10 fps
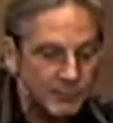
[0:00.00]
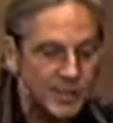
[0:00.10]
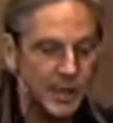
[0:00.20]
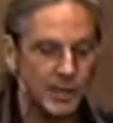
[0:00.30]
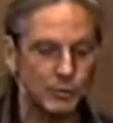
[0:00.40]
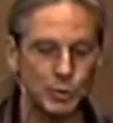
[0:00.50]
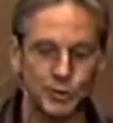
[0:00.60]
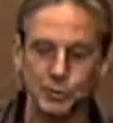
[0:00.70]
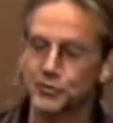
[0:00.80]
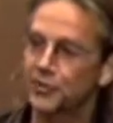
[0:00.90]
together with
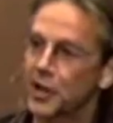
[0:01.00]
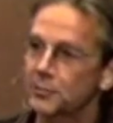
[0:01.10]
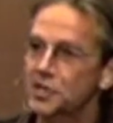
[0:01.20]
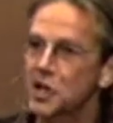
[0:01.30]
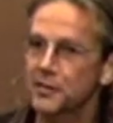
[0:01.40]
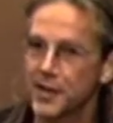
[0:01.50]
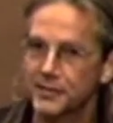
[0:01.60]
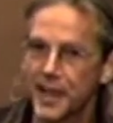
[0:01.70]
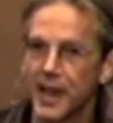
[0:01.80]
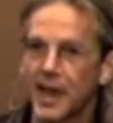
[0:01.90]
those flames that
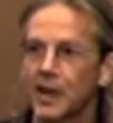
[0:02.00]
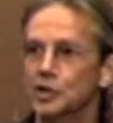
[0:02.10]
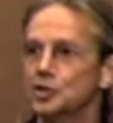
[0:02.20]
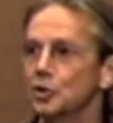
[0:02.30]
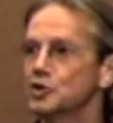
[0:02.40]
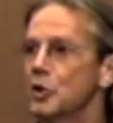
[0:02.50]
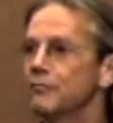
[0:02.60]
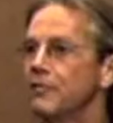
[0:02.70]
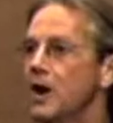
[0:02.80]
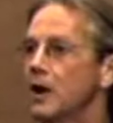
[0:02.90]
they had a church on
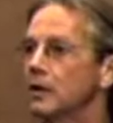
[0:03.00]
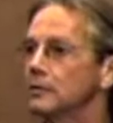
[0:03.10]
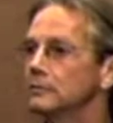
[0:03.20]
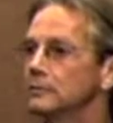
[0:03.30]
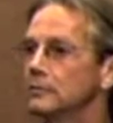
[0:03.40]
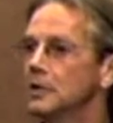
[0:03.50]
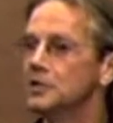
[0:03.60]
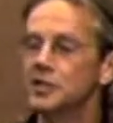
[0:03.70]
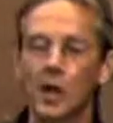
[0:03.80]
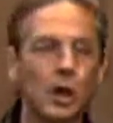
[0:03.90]
fire.
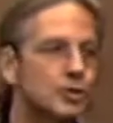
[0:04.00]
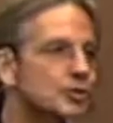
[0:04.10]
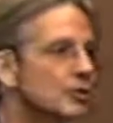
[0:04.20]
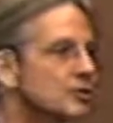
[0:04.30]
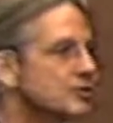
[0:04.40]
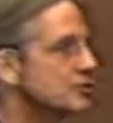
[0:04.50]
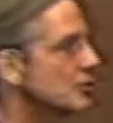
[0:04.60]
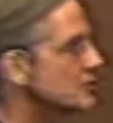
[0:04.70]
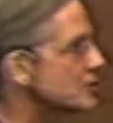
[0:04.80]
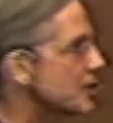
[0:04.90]
See, our church, the
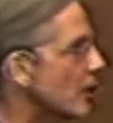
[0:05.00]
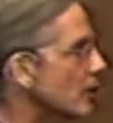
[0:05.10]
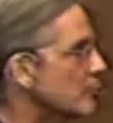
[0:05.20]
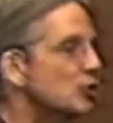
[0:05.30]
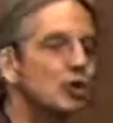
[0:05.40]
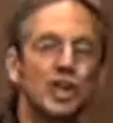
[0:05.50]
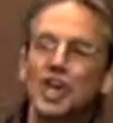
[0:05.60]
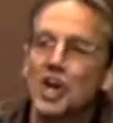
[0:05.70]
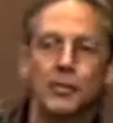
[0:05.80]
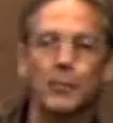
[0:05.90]
churches in our community,
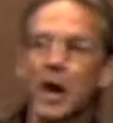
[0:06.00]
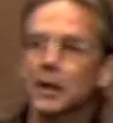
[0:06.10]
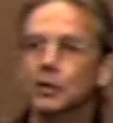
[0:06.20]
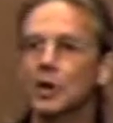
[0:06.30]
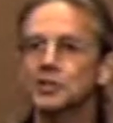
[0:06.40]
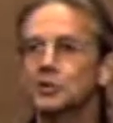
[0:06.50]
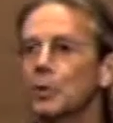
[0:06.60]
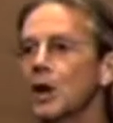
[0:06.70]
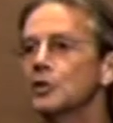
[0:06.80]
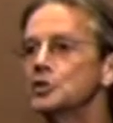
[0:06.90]
the body of Christ
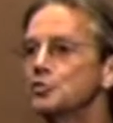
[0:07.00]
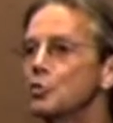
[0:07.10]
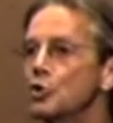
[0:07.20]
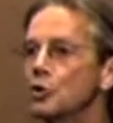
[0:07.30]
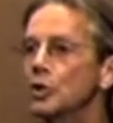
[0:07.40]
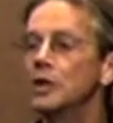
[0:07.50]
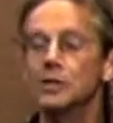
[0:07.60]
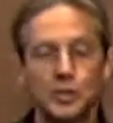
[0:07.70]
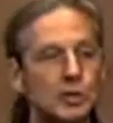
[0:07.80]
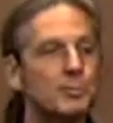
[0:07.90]
around this world,
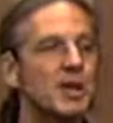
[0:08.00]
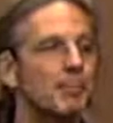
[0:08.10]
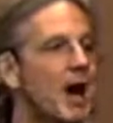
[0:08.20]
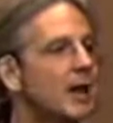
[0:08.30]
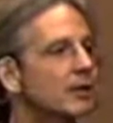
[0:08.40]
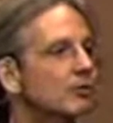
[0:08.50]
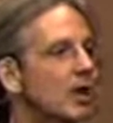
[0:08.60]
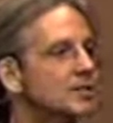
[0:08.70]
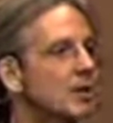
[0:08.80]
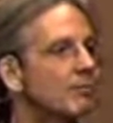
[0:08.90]
going to be a body of
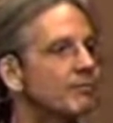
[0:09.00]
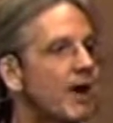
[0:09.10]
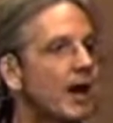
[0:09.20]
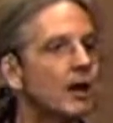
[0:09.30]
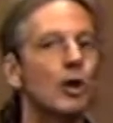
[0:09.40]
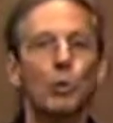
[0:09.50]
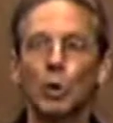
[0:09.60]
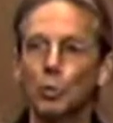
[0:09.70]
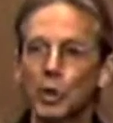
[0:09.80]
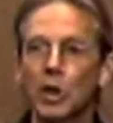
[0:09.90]
Christ on fire when we